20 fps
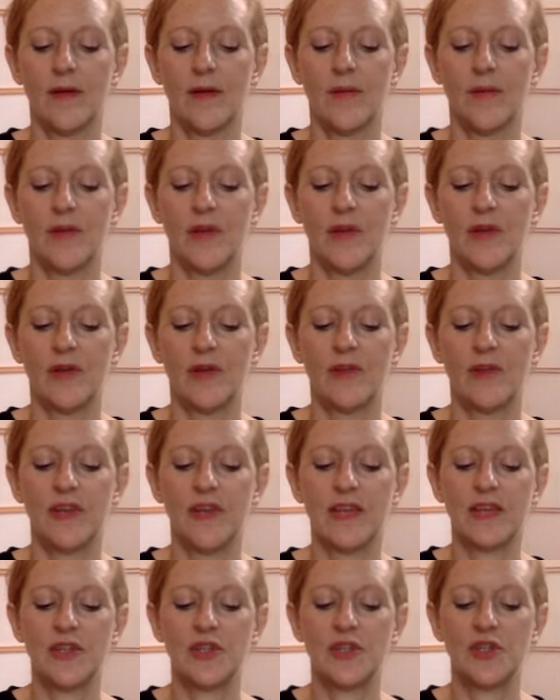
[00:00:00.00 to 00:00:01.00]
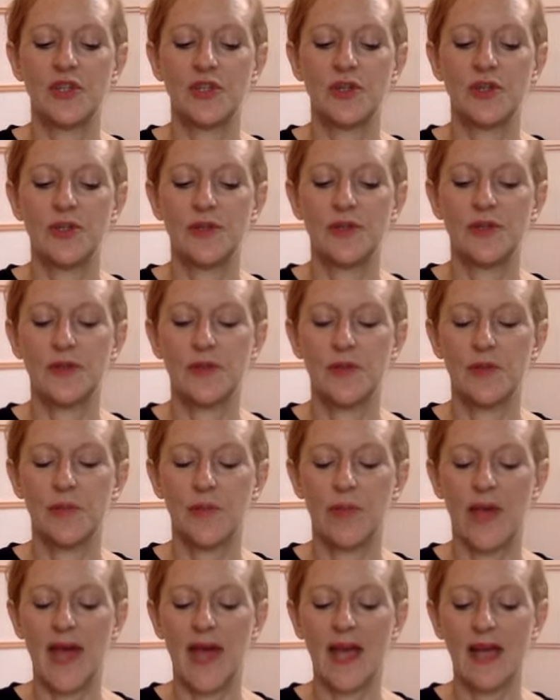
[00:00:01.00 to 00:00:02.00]
Bring your attention to the
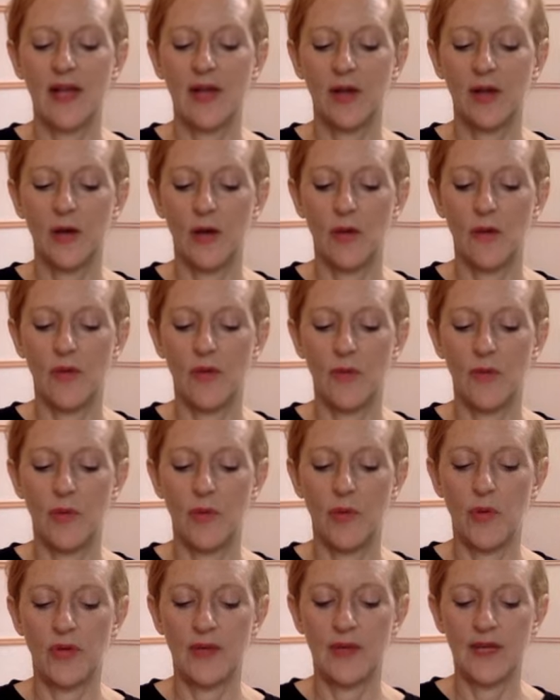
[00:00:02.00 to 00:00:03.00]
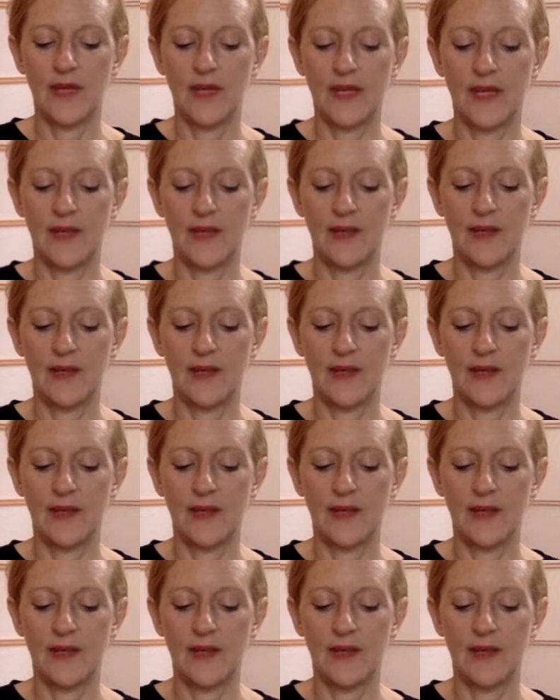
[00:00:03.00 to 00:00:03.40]
back of the body.